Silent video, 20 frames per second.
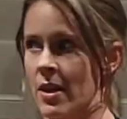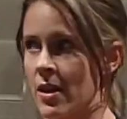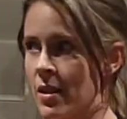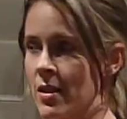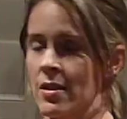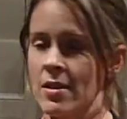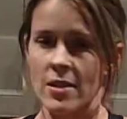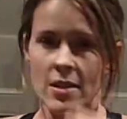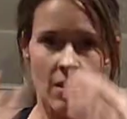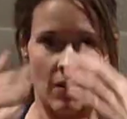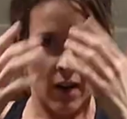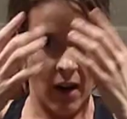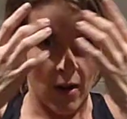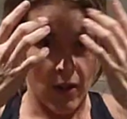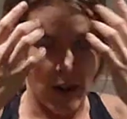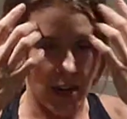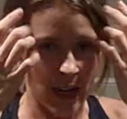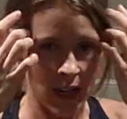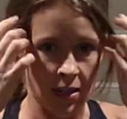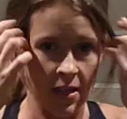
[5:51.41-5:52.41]
You can see your heart
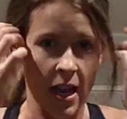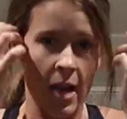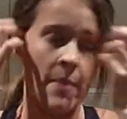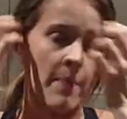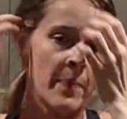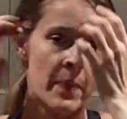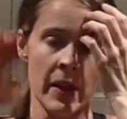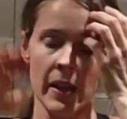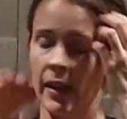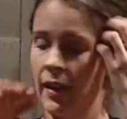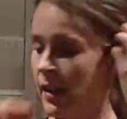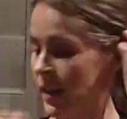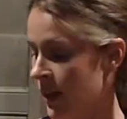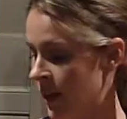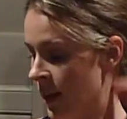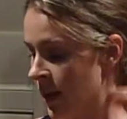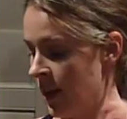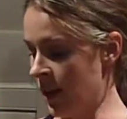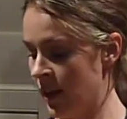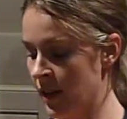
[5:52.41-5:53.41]
rate gets up,
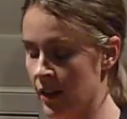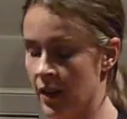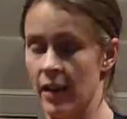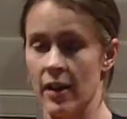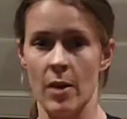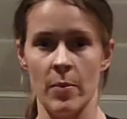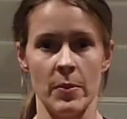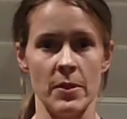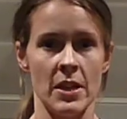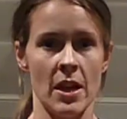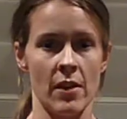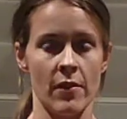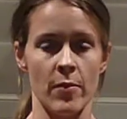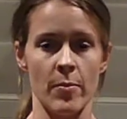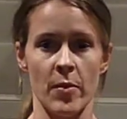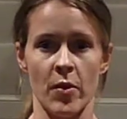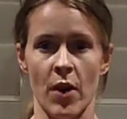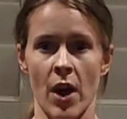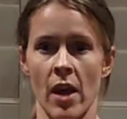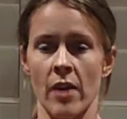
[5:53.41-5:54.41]
getting up and down from
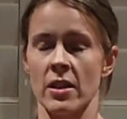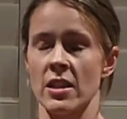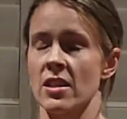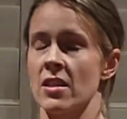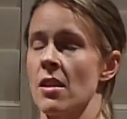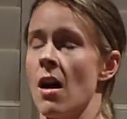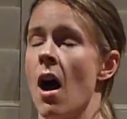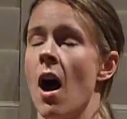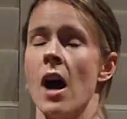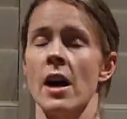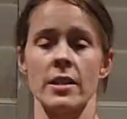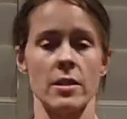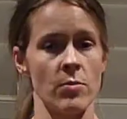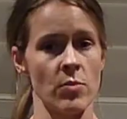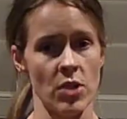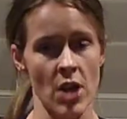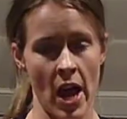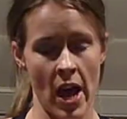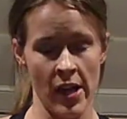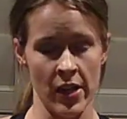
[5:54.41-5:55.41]
the ground. It's an awesome
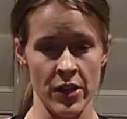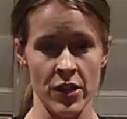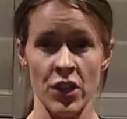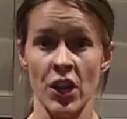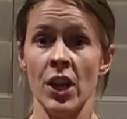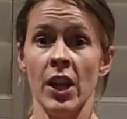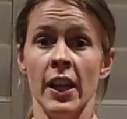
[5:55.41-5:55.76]
challenge.